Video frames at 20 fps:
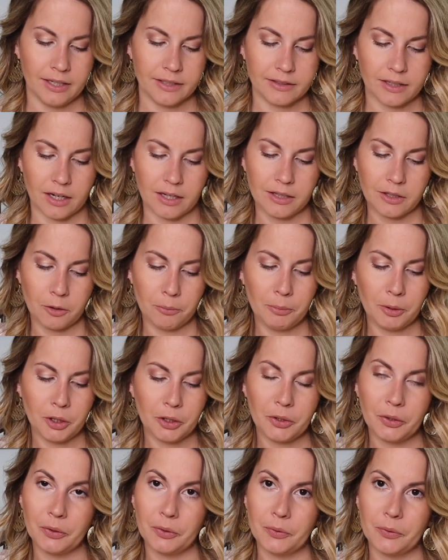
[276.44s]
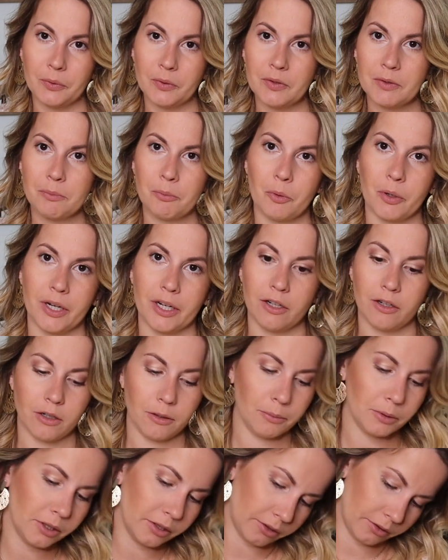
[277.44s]
It's got little balloons, boy and
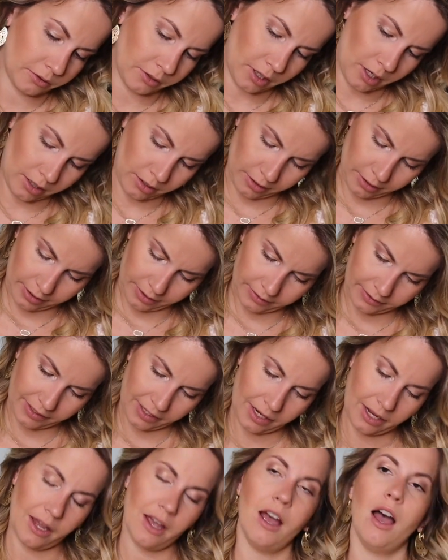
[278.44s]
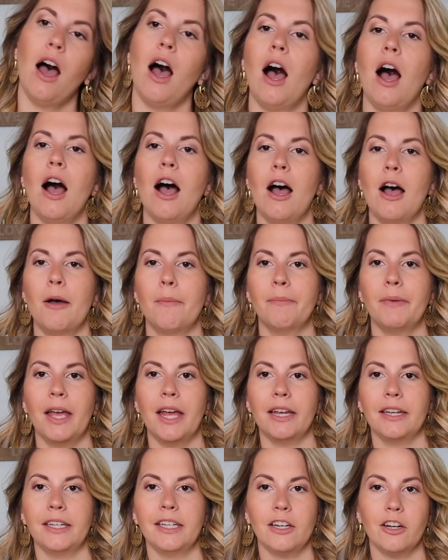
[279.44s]
girl balloon colors. Um,
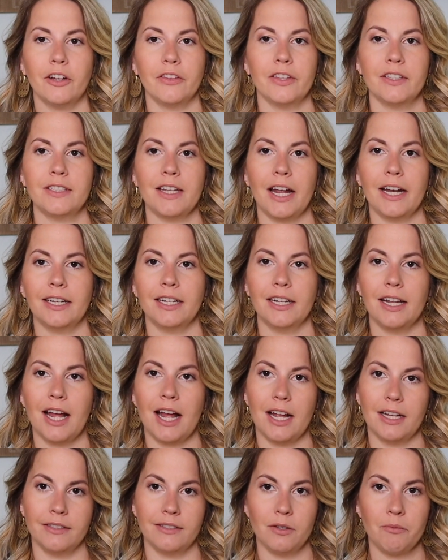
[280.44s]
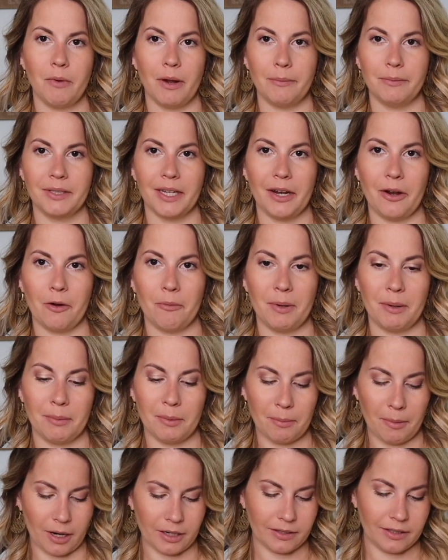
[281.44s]
and here on the side, it has the website,
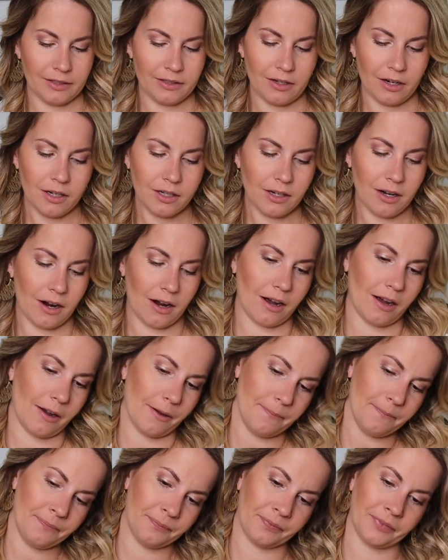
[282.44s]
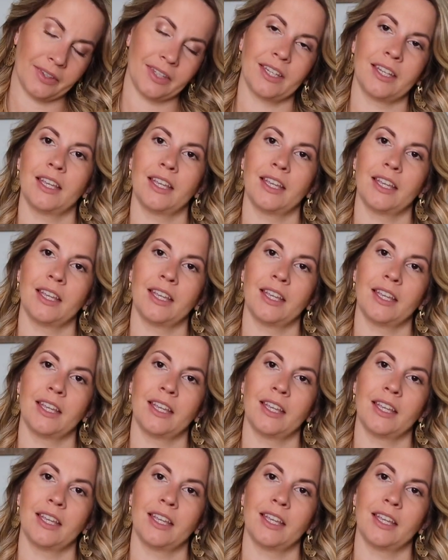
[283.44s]
oh, Boxes.com.